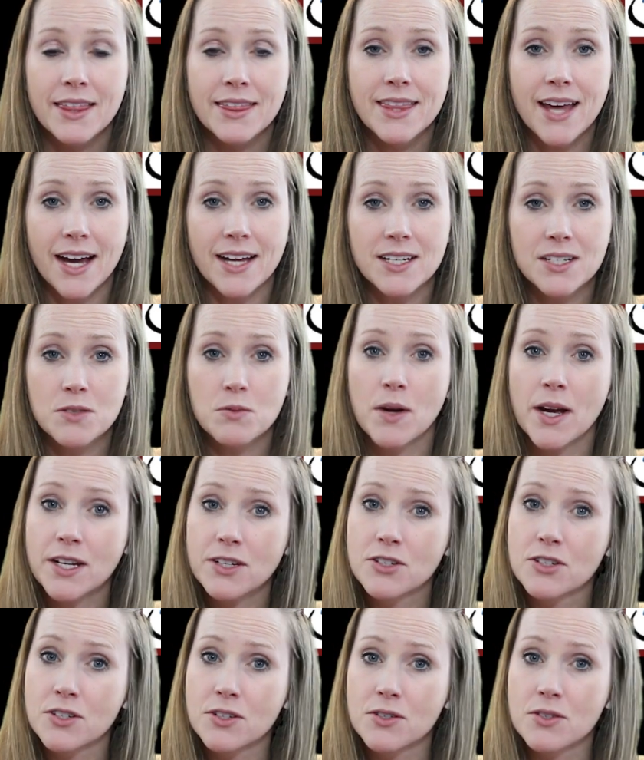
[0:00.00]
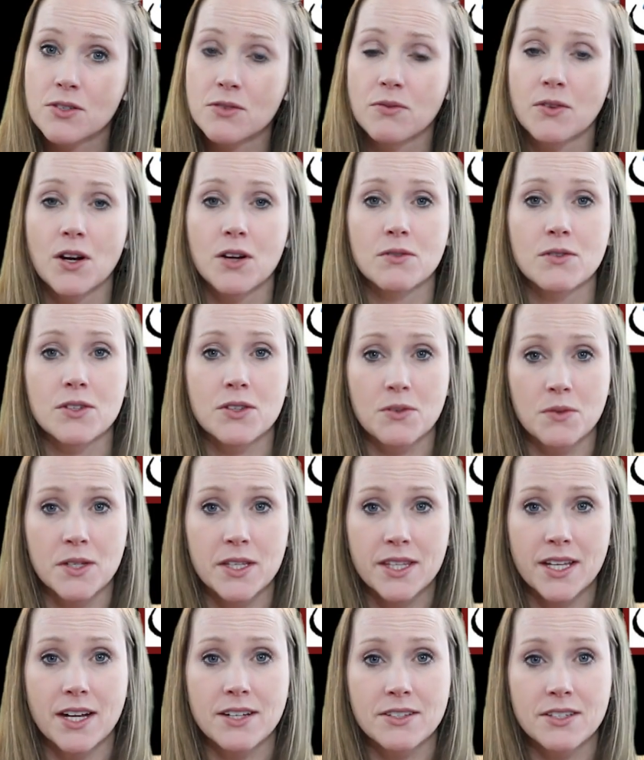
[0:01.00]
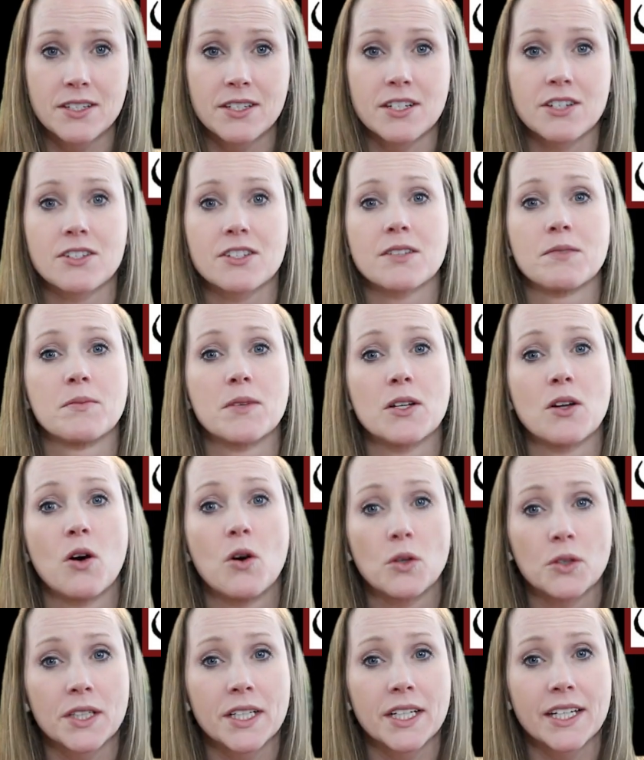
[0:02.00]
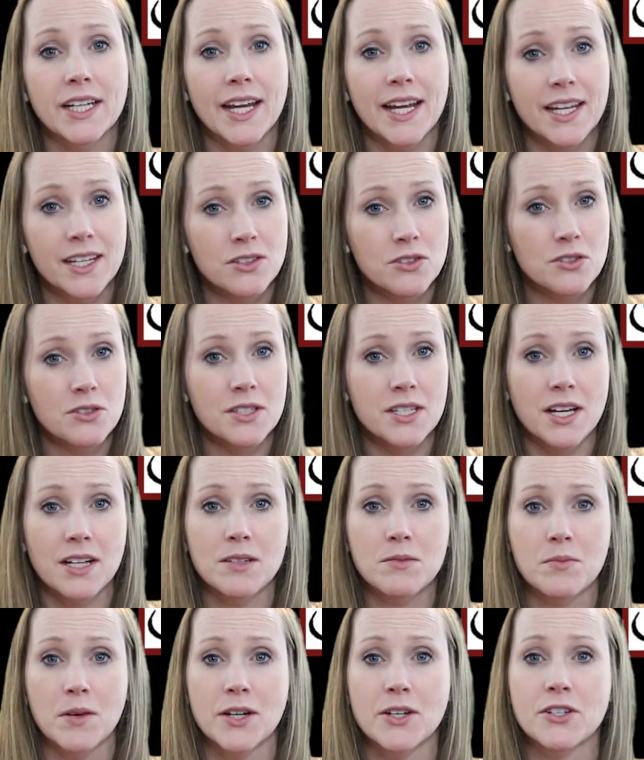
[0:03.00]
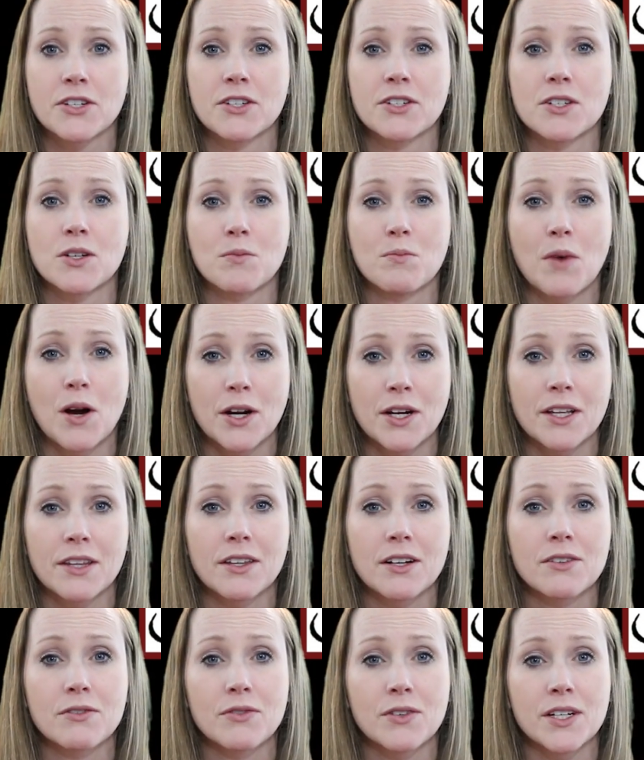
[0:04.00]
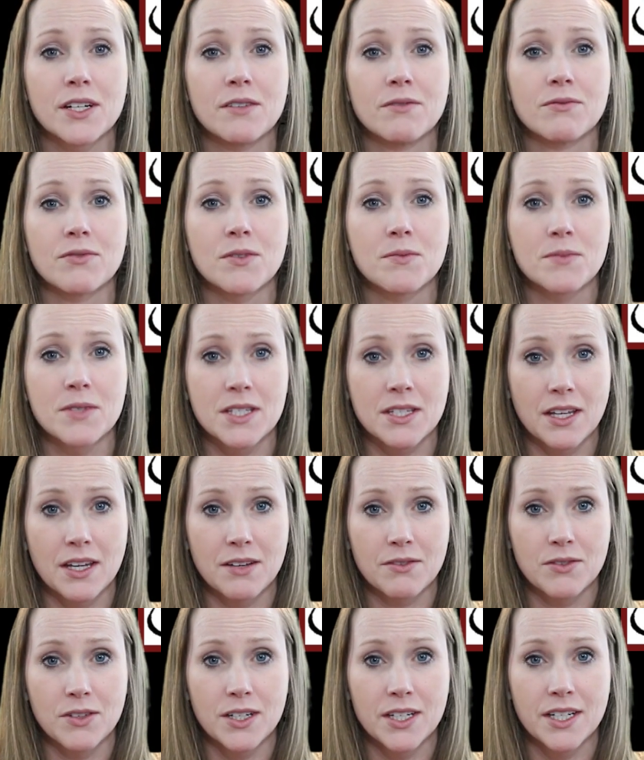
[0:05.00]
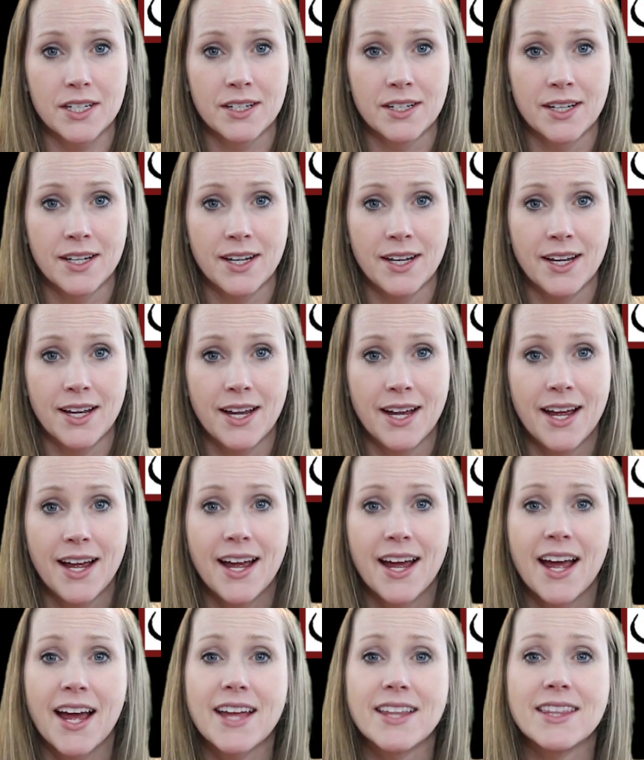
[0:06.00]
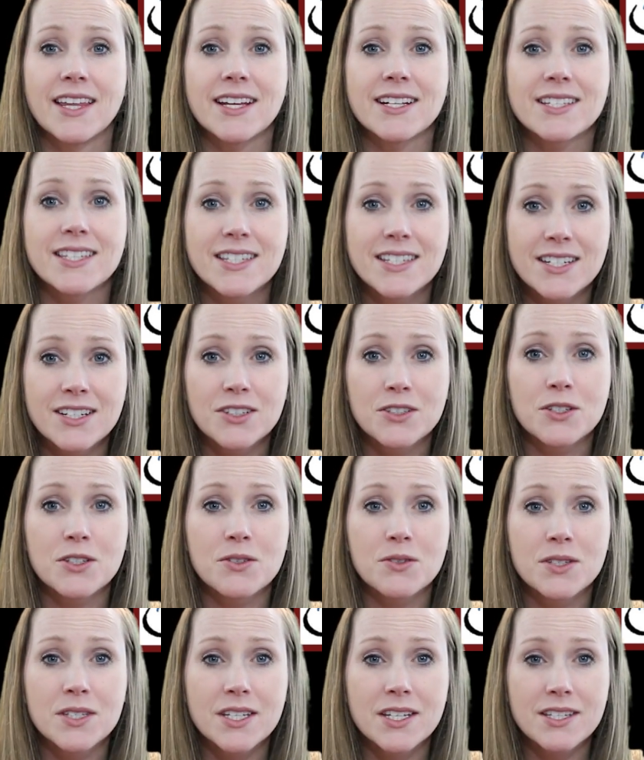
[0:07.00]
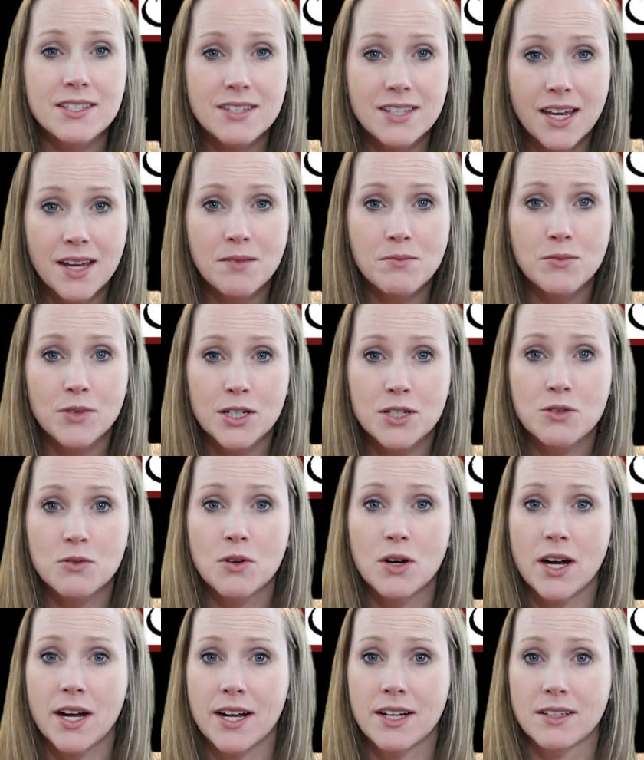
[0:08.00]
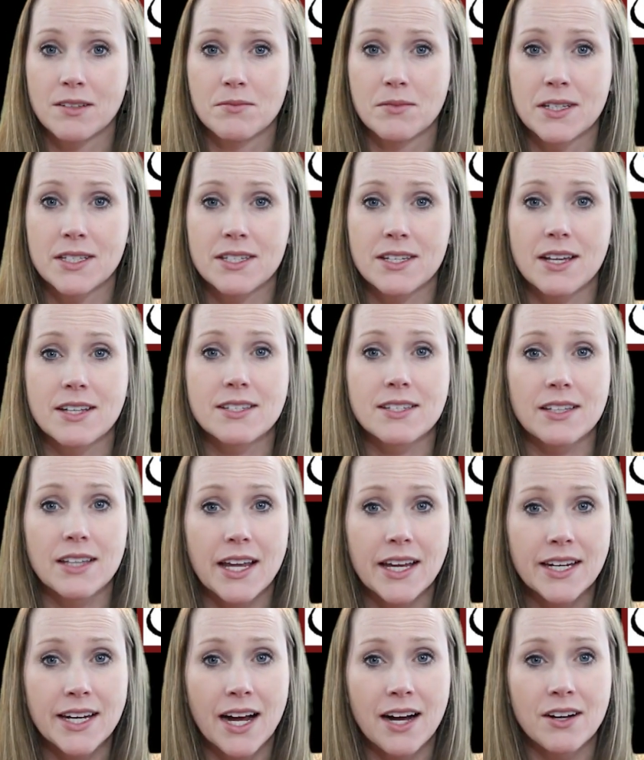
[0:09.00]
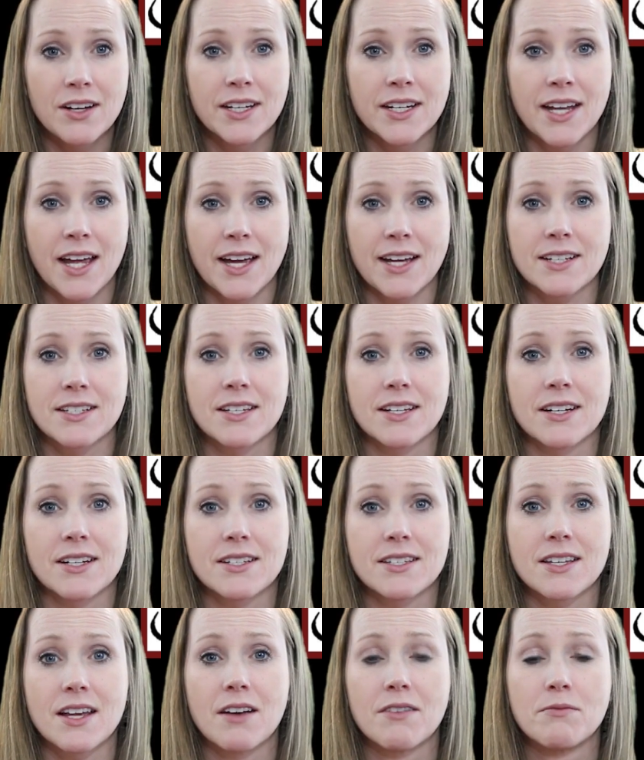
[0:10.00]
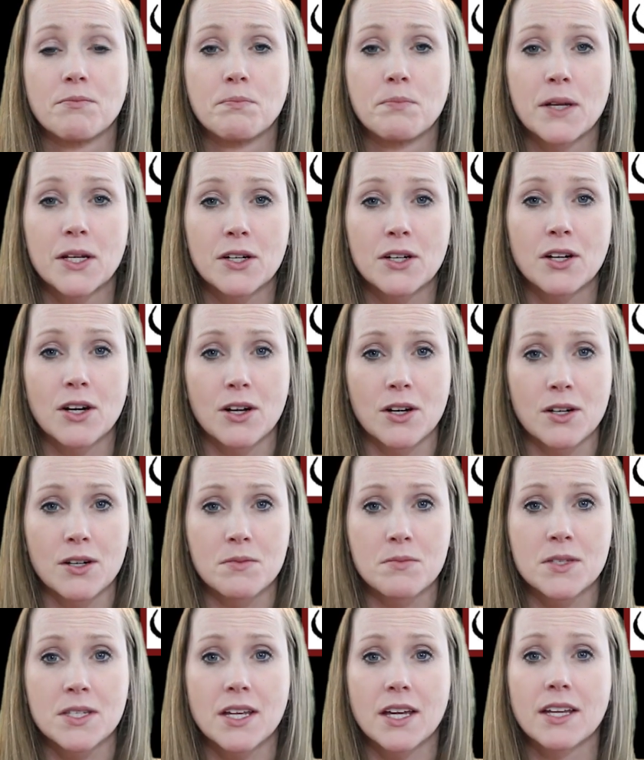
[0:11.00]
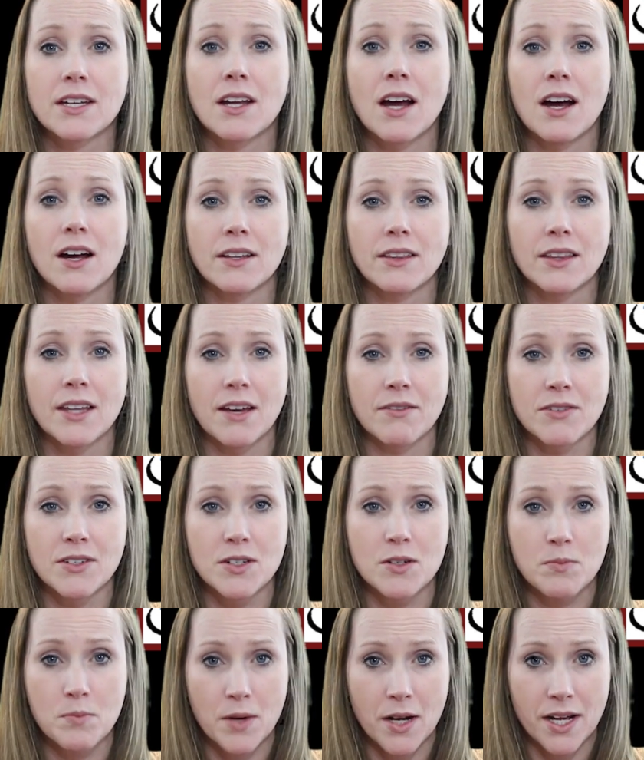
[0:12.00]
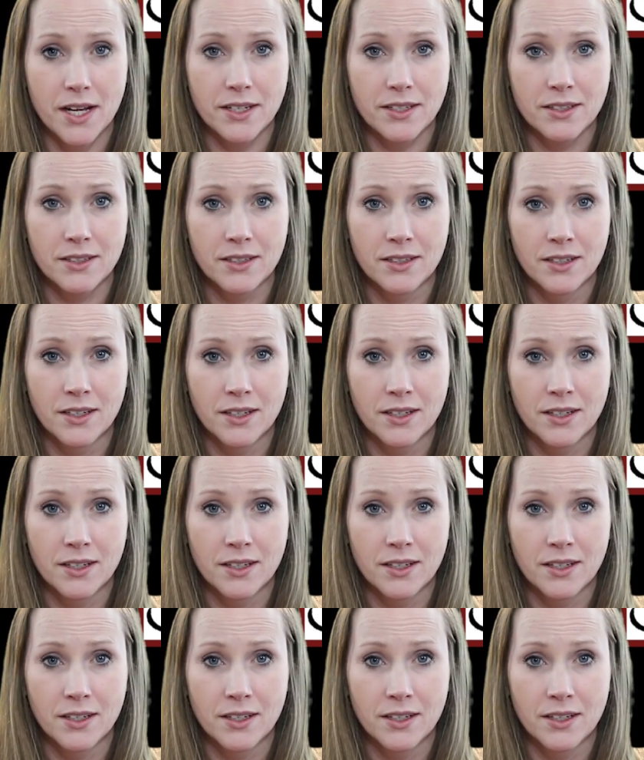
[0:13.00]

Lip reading: That is why Jews for over 3,000 years have been holding an annual celebration to mark their freedom from slavery. And they still use the same ritual elements as laid out in Exodus of bitter herbs and unleavened bread.